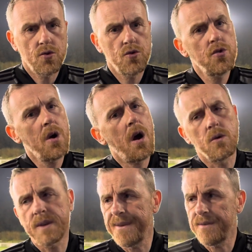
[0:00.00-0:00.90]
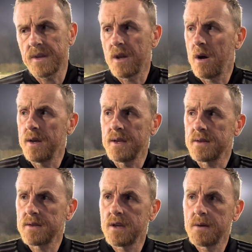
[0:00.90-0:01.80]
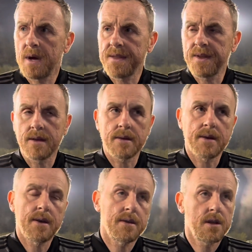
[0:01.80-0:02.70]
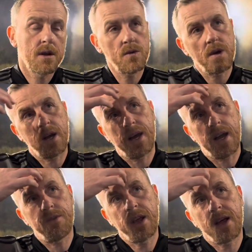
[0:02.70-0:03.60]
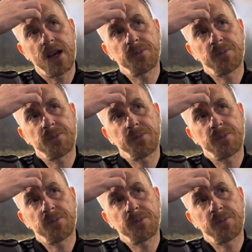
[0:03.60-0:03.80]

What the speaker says: No, definitely not. It's I think, you know, I realise